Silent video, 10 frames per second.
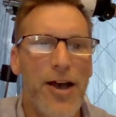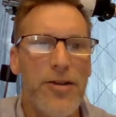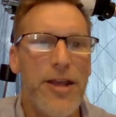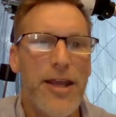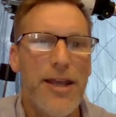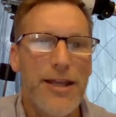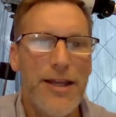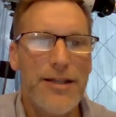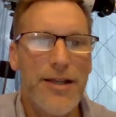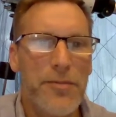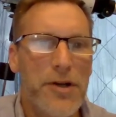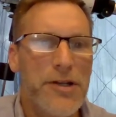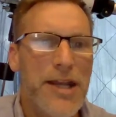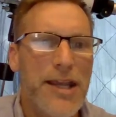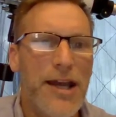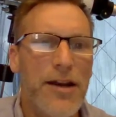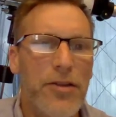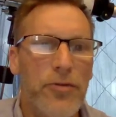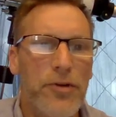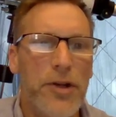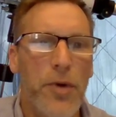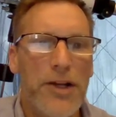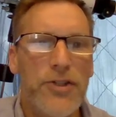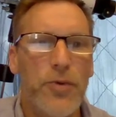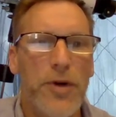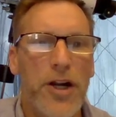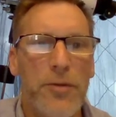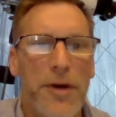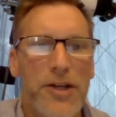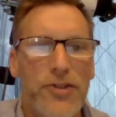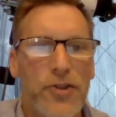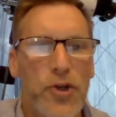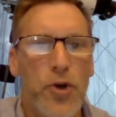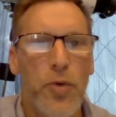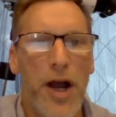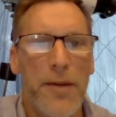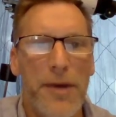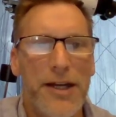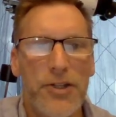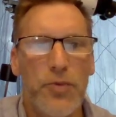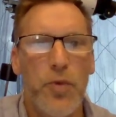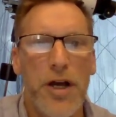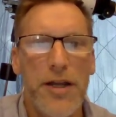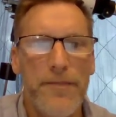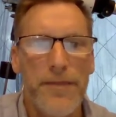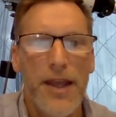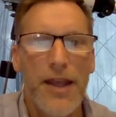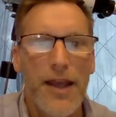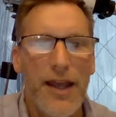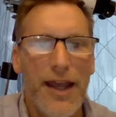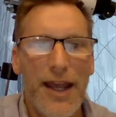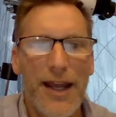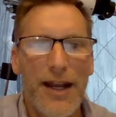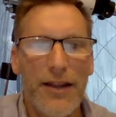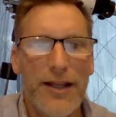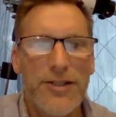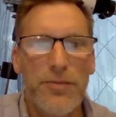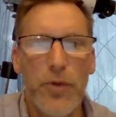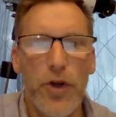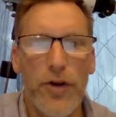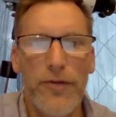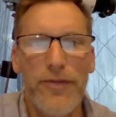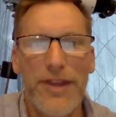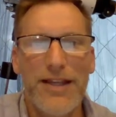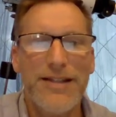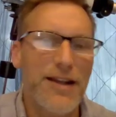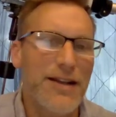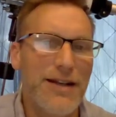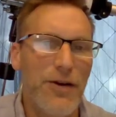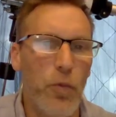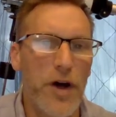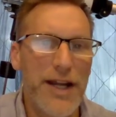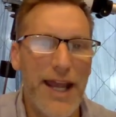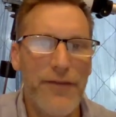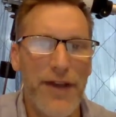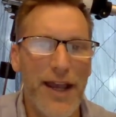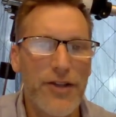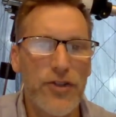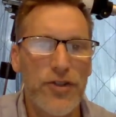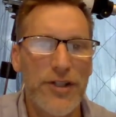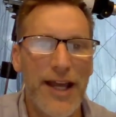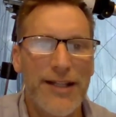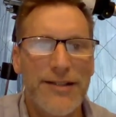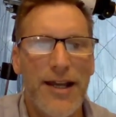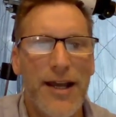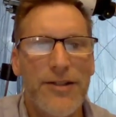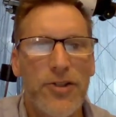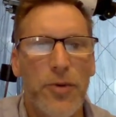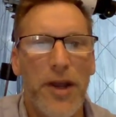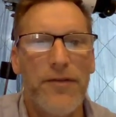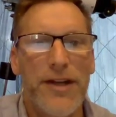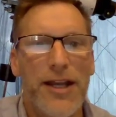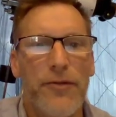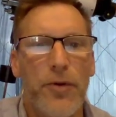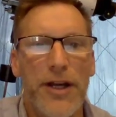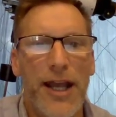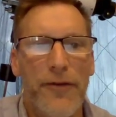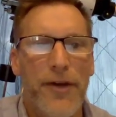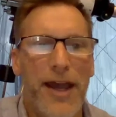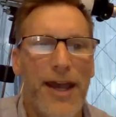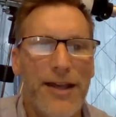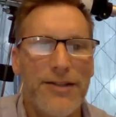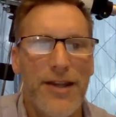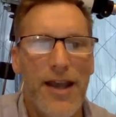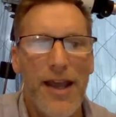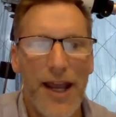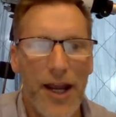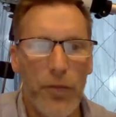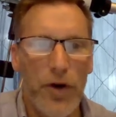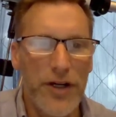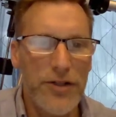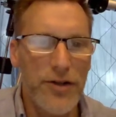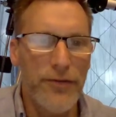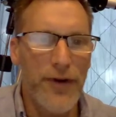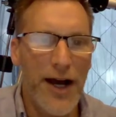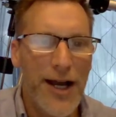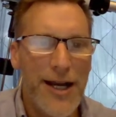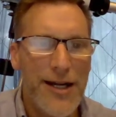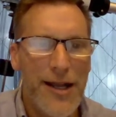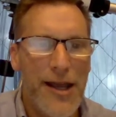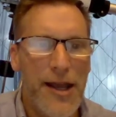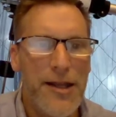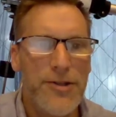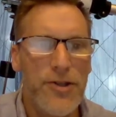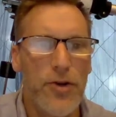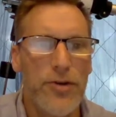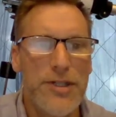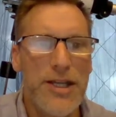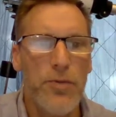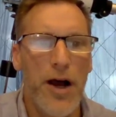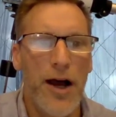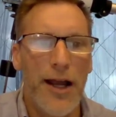out is I'm going to take out a 3y squared minus 2y minus 1. And let's move this 1/2 x to that side. So we have negative 1/2 x. And we're going to divide. And so dy